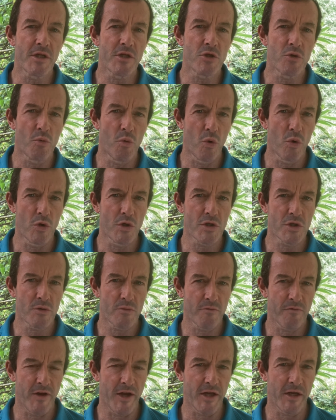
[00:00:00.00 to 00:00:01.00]
towards
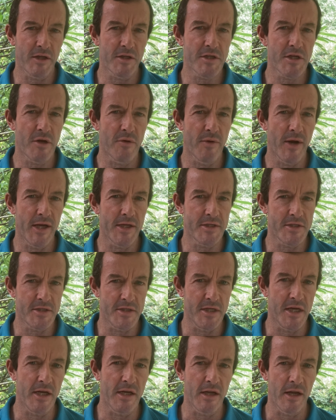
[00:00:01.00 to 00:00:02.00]
vacancy rates
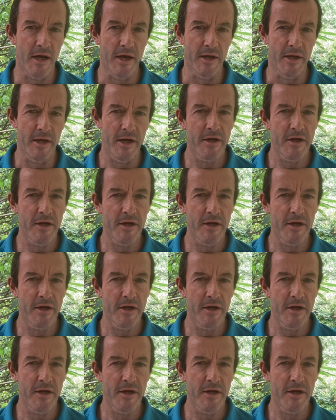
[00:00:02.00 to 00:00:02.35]
declining.